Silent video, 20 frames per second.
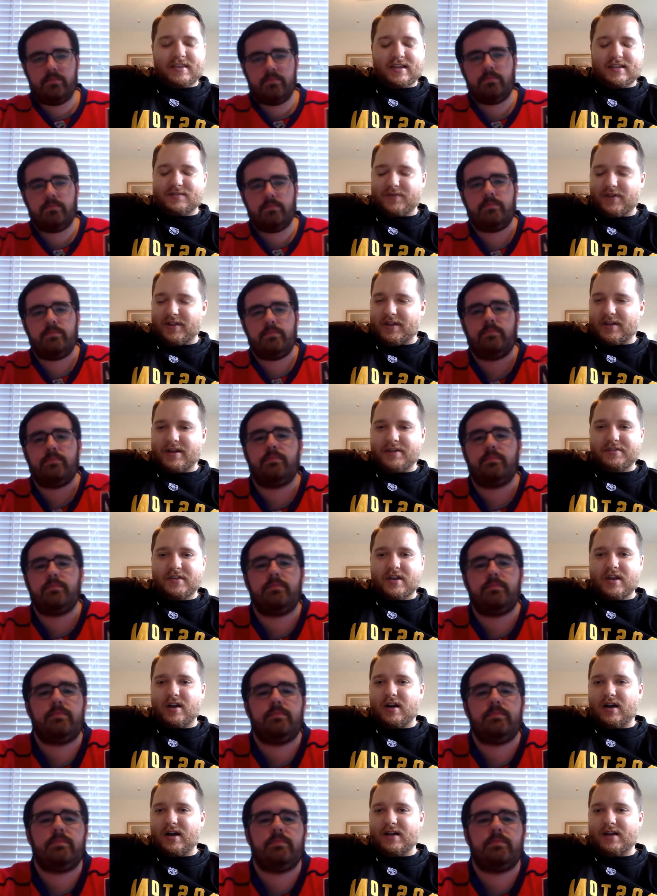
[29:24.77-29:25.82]
Speaker 1: it's really called the
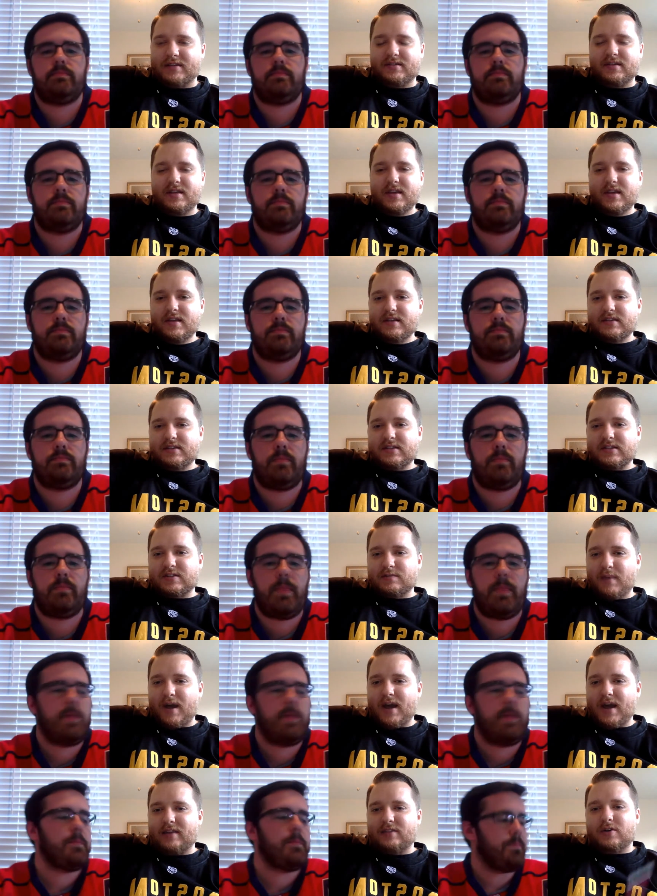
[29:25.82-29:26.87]
Conn
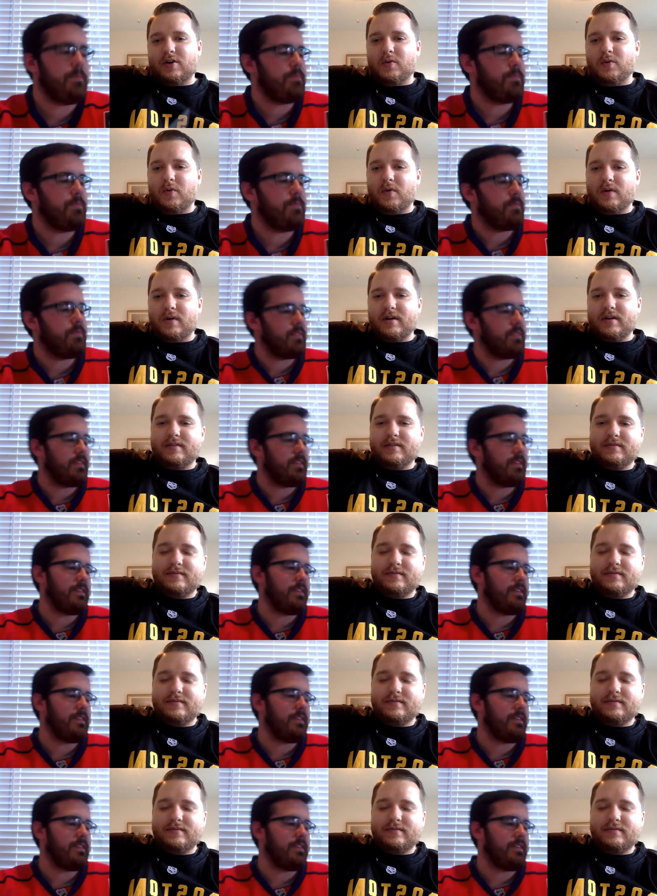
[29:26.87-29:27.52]
Smythe Award.